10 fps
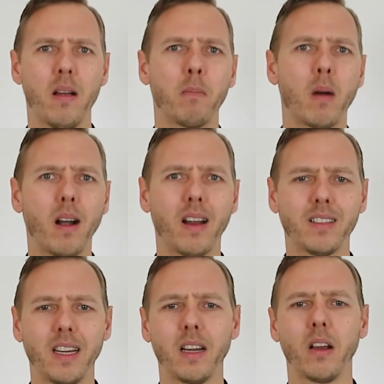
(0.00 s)

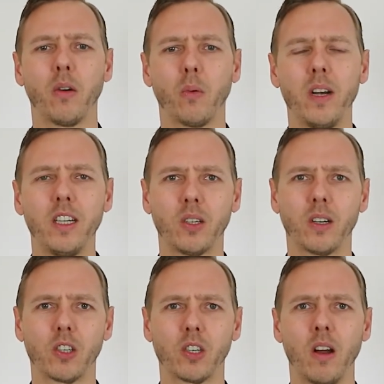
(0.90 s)
marketing
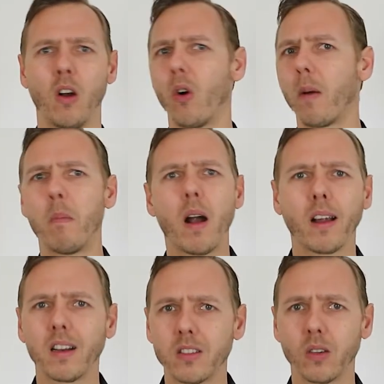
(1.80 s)
research or
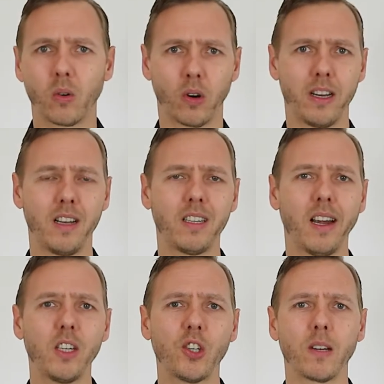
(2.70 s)
market
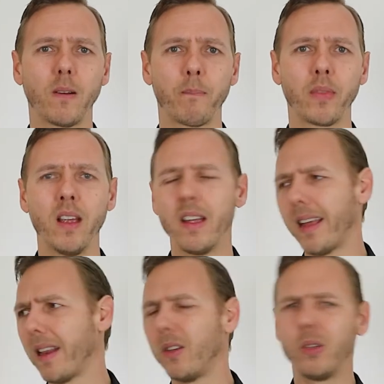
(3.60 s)
orientation.
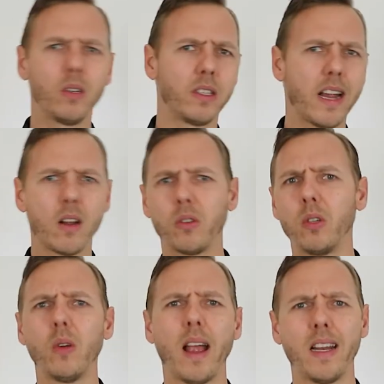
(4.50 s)
They don't
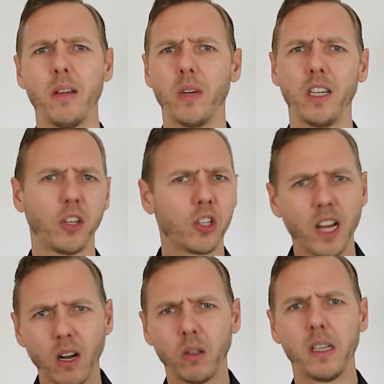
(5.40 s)
do any research,
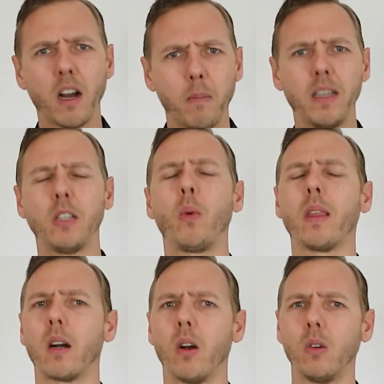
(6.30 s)
they only are busy with
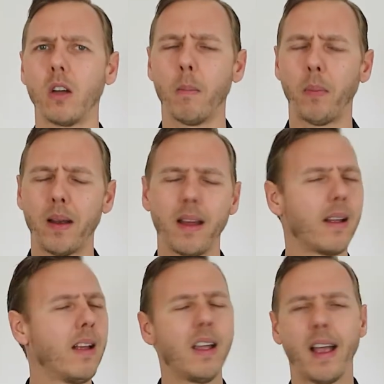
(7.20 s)
their own
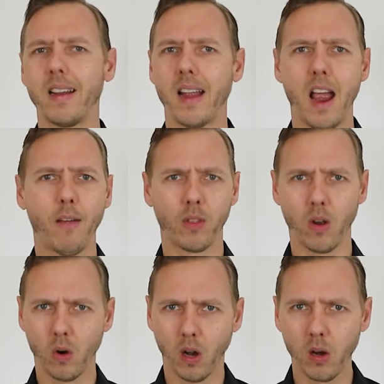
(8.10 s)
company and they have
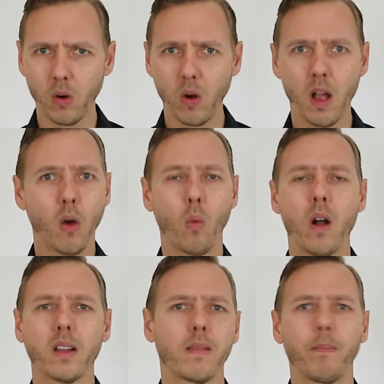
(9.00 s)
no clue
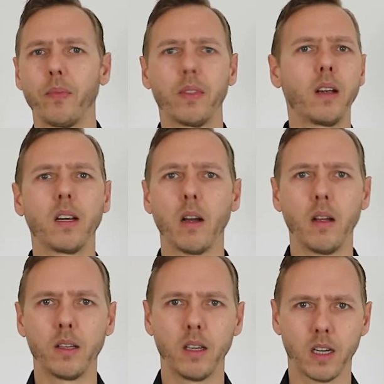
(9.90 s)
what
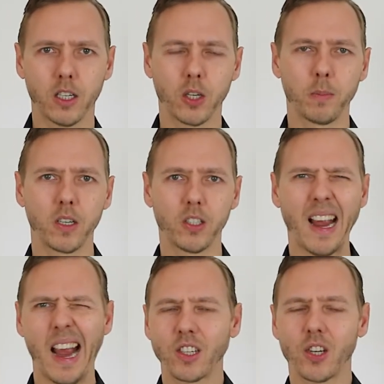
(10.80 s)
the customers
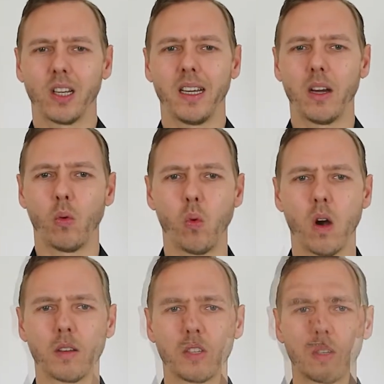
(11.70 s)
actually
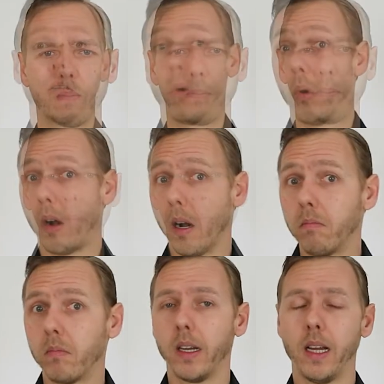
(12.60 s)
want.
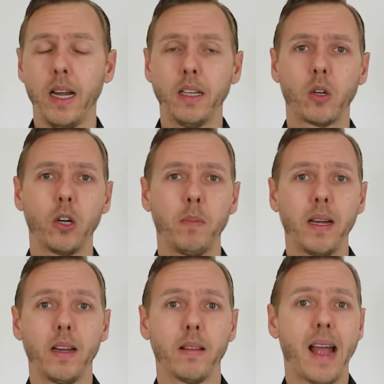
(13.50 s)
Or it could
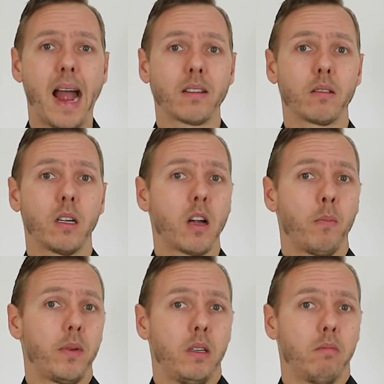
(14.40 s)
be that the
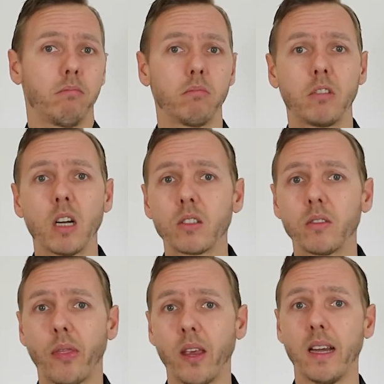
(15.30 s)
company
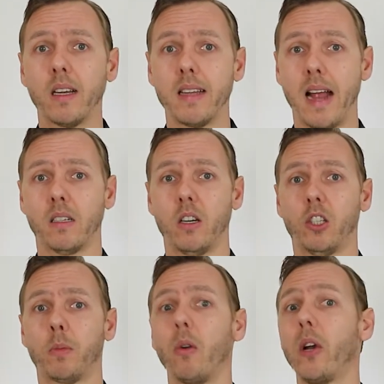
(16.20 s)
doesn't think that
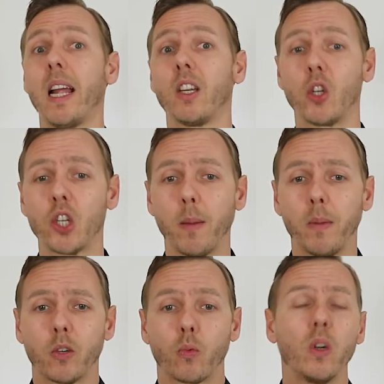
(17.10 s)
customer
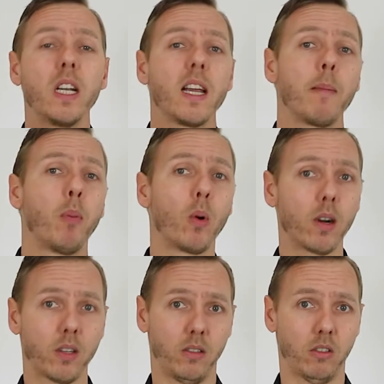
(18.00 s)
relationship is really
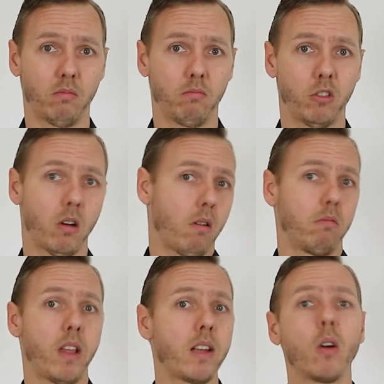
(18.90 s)
important.
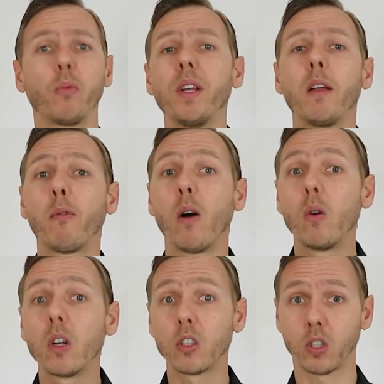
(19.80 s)
So they don't really
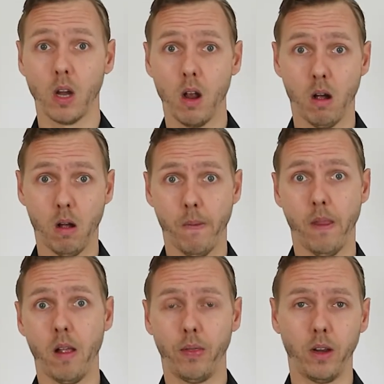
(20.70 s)
focus on
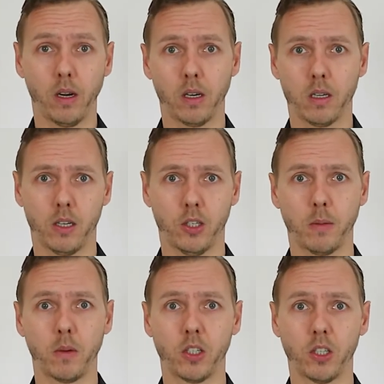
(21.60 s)
the
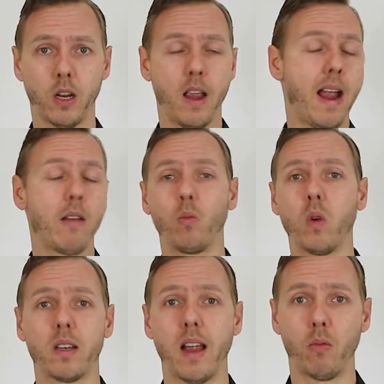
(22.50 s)
customers and
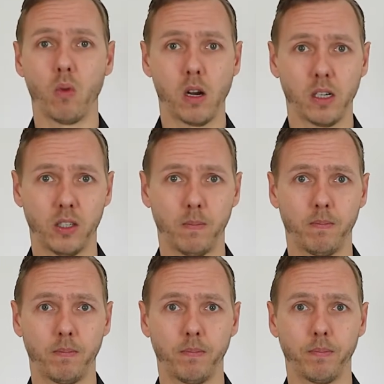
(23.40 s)
what they want.
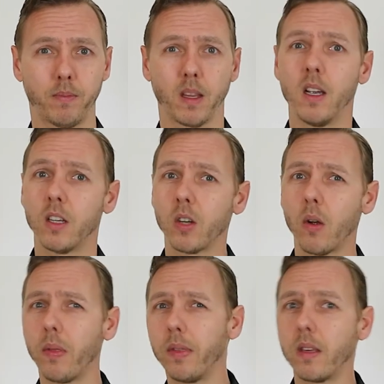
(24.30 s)

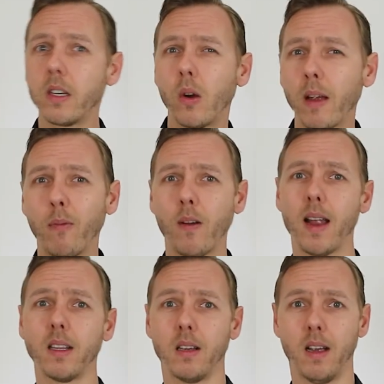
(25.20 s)
So you can
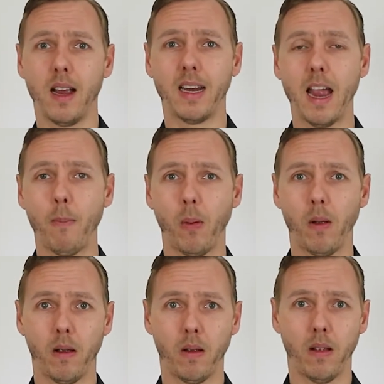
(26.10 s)
find a gap
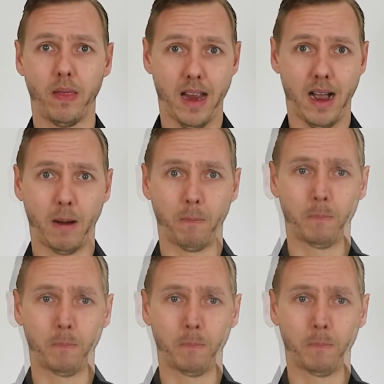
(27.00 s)
there.